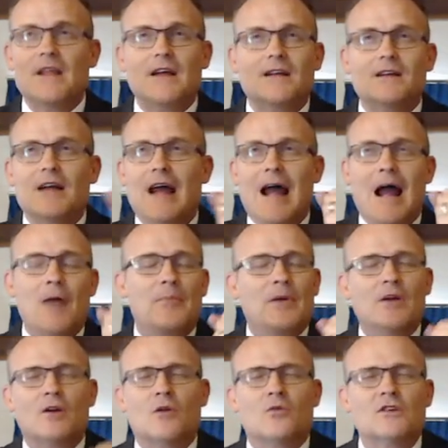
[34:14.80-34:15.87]

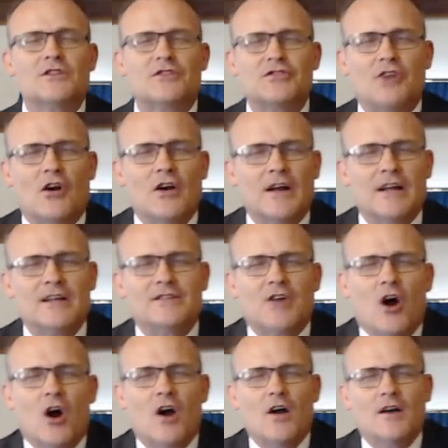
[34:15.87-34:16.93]
happened or was stirring in his
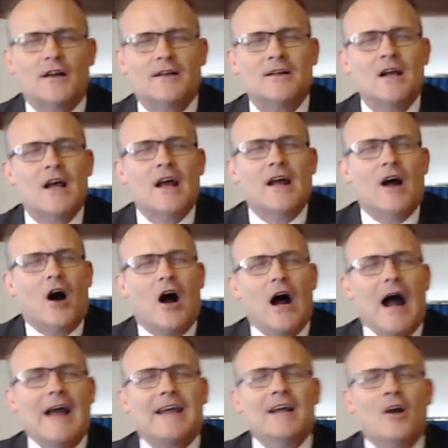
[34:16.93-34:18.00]
heart. And
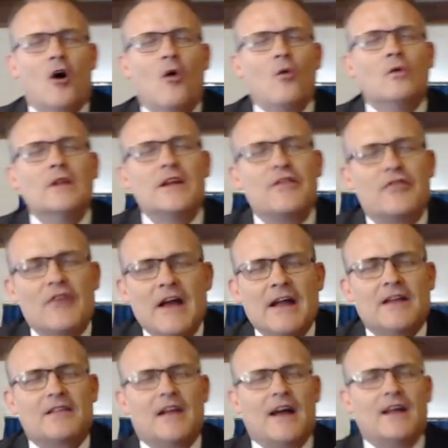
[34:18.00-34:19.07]
I can only
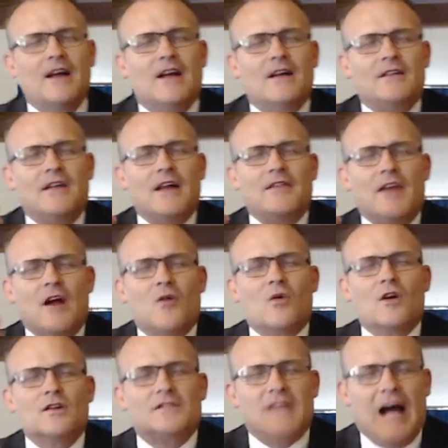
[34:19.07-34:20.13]
think that that there
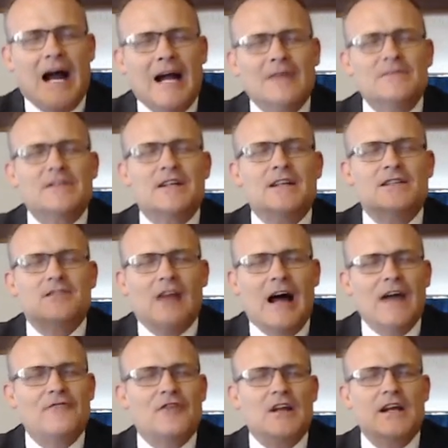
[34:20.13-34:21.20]
were times in his
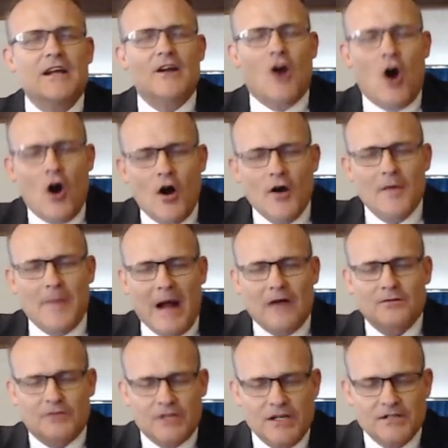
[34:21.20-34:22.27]
life that he had heard
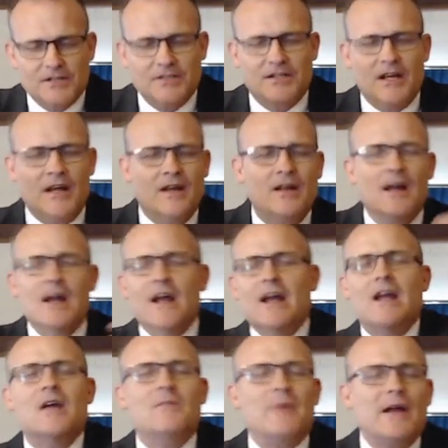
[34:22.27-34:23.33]
about Jesus. He had, he
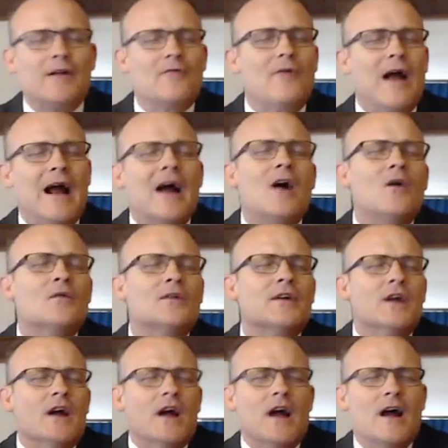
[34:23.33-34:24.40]
had been around
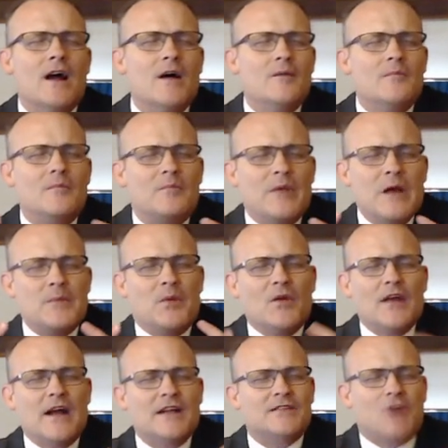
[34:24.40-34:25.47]
uh, people
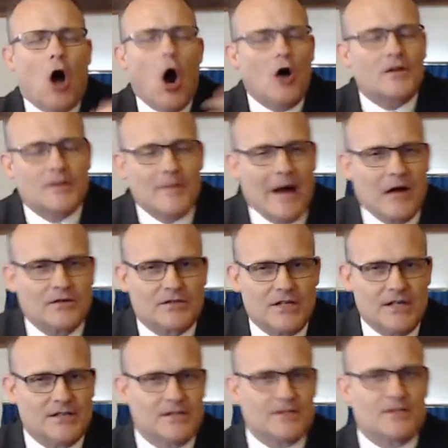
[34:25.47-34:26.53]
that had talked about
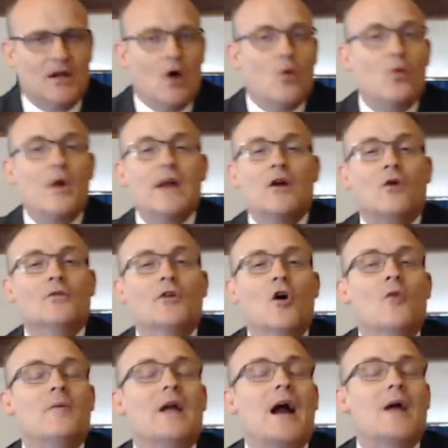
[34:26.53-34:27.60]
Jesus. We don't know,
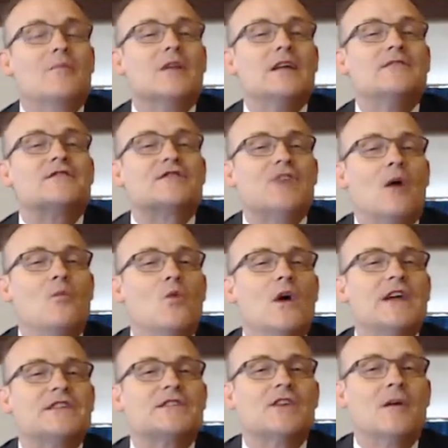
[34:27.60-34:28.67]
but I believe some
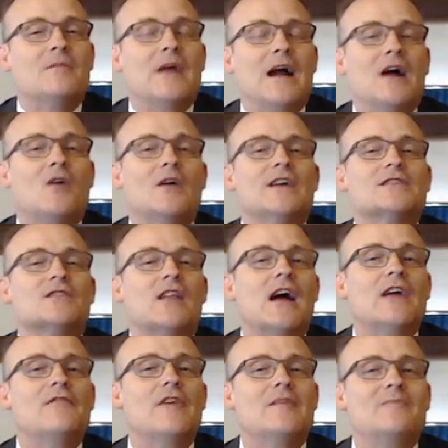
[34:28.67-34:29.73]
way, somehow, his
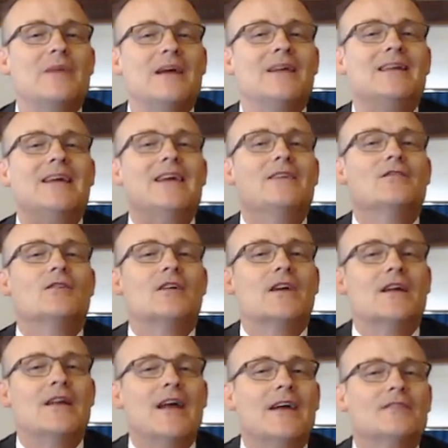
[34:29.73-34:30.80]
life had been either
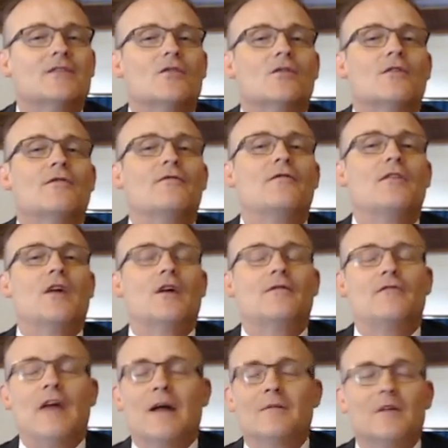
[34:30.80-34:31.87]
connected or a
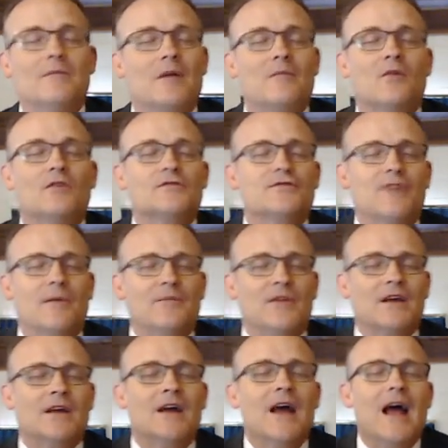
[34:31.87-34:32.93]
family member or
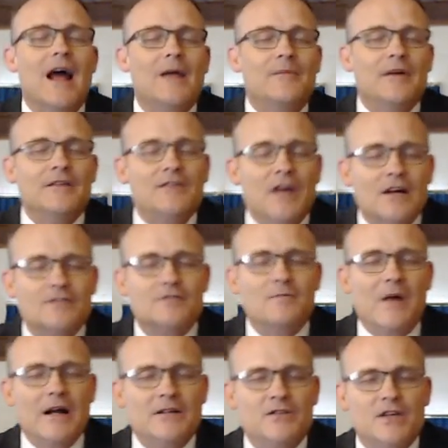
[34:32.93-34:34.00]
something had been touched
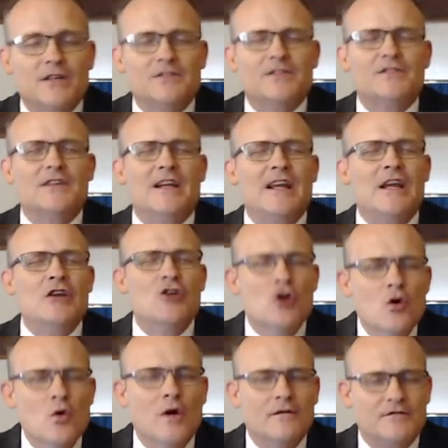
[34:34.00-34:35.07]
by Jesus, and he
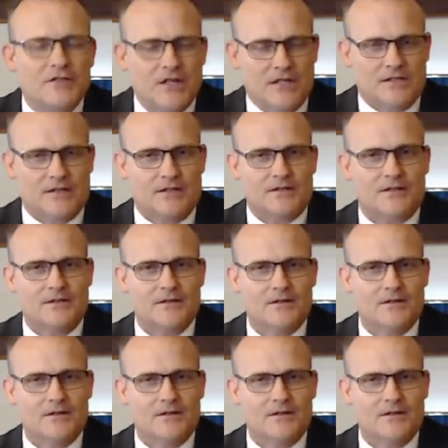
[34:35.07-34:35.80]
knew of Jesus.